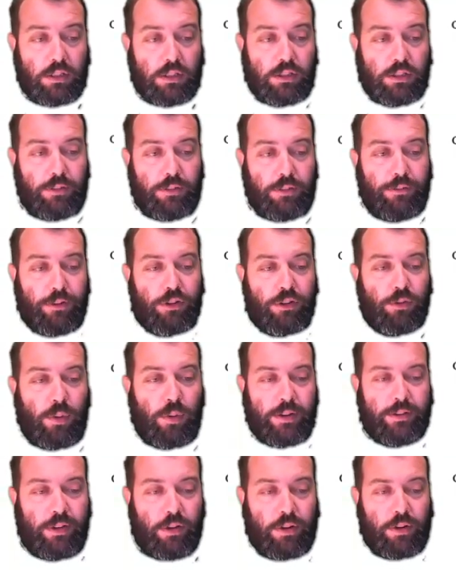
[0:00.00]
So the first
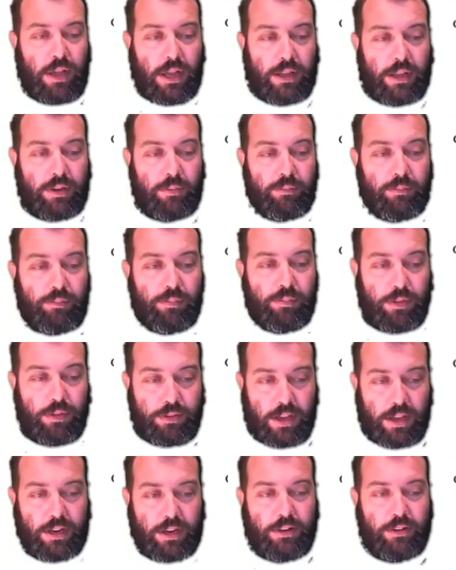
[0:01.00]
one is okay. The
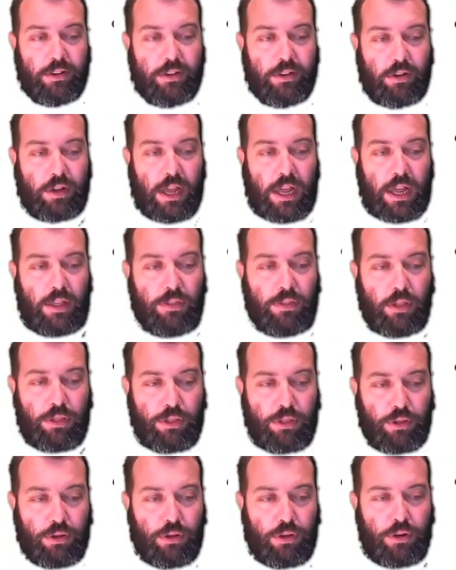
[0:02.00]
second is okay, and the
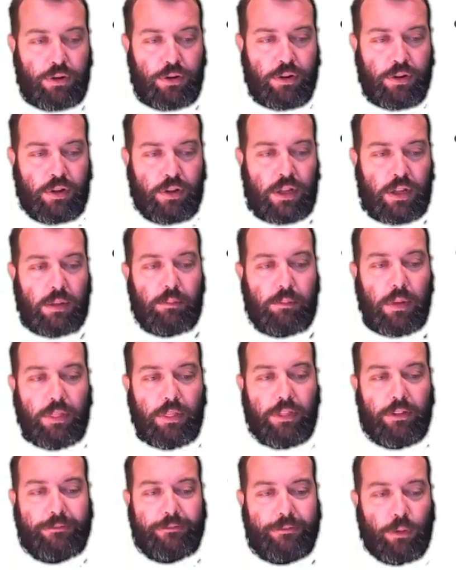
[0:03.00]
third,
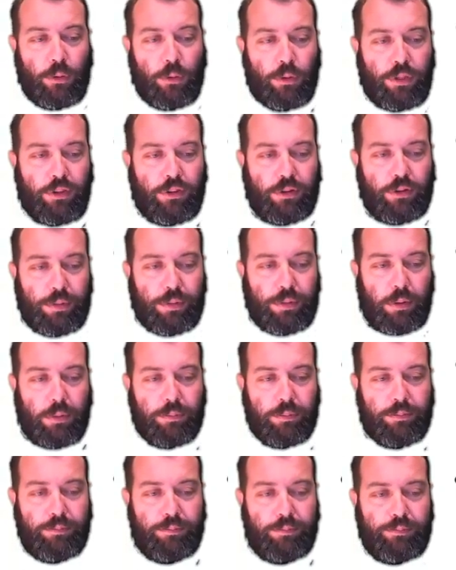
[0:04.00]
but the fourth is a
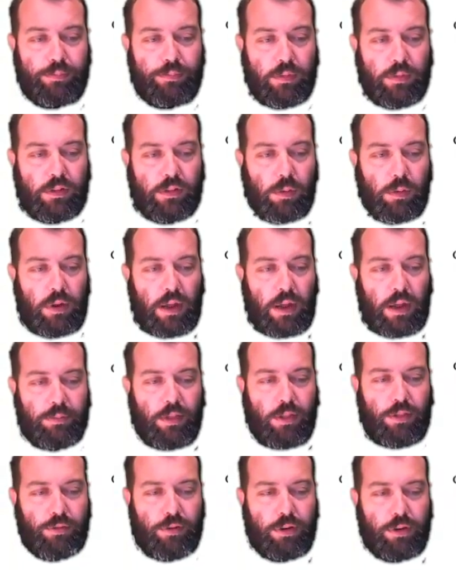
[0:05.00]
problem. So we're up
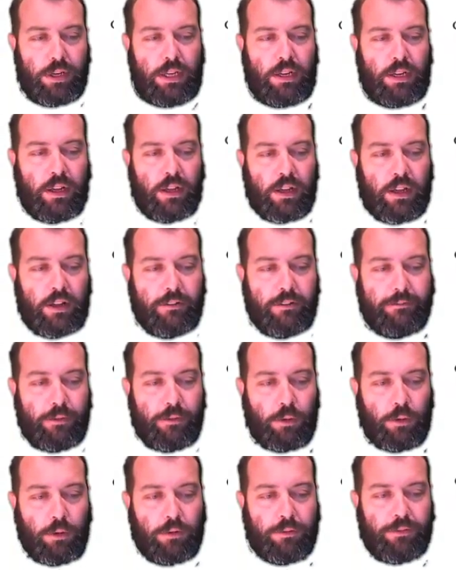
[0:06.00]
to 3,
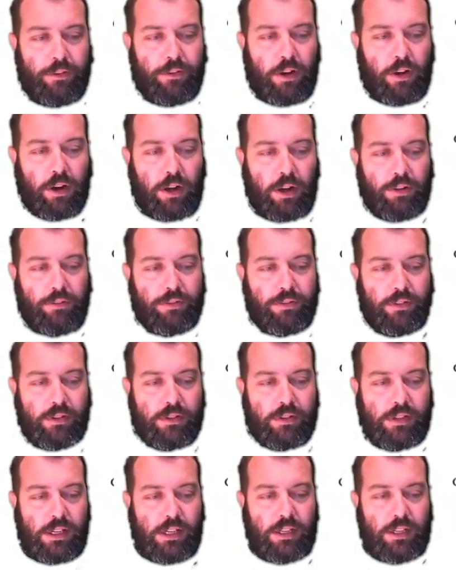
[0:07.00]
4, 5,
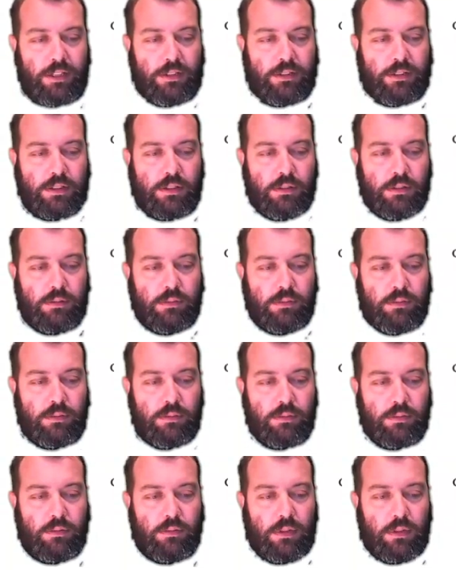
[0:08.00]
6,
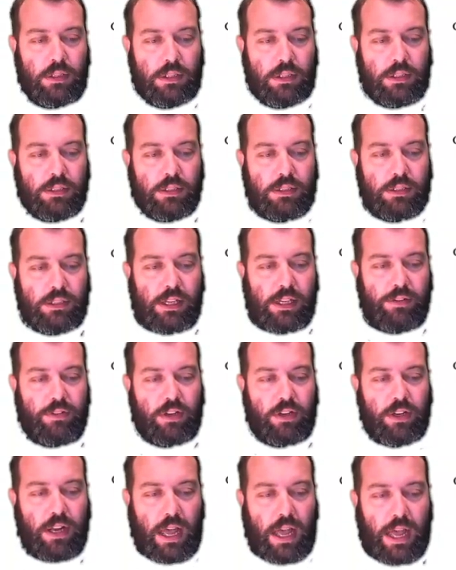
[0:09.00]

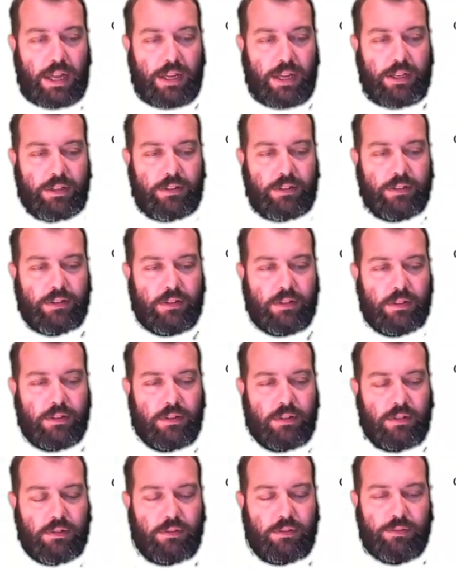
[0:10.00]
7, 8.
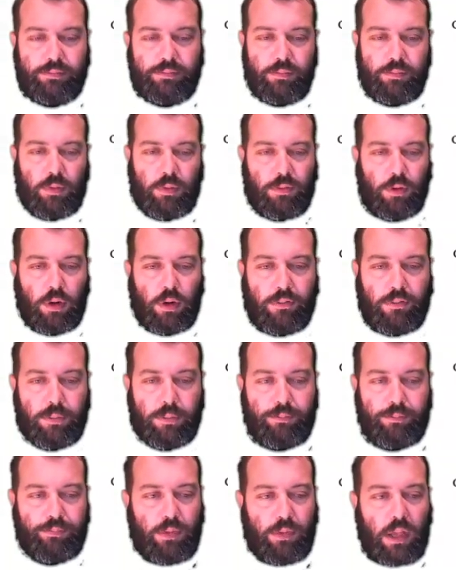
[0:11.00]
We fall over.
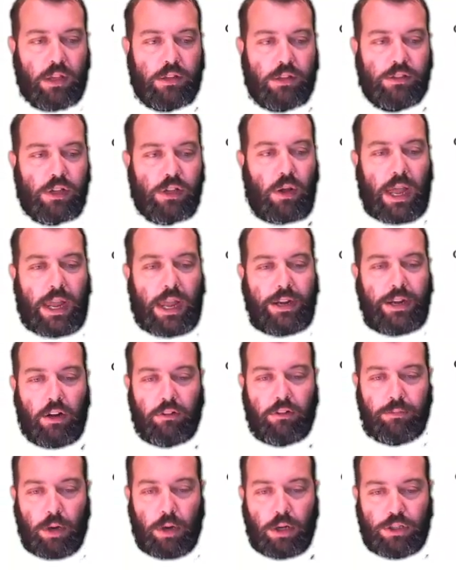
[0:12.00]
So 8
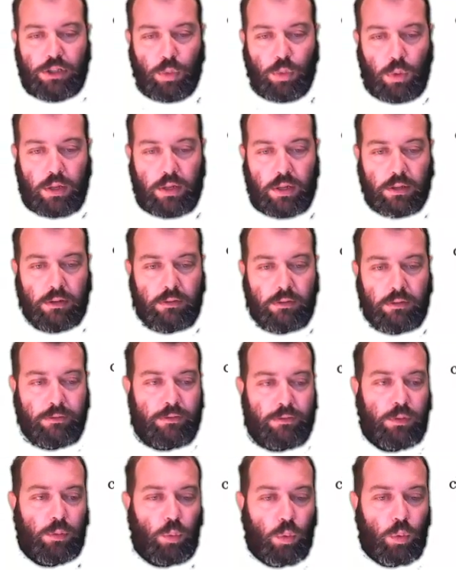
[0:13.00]
of my 12
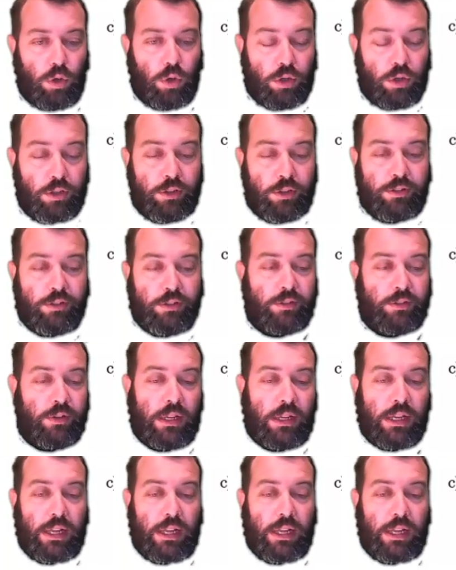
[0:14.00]
words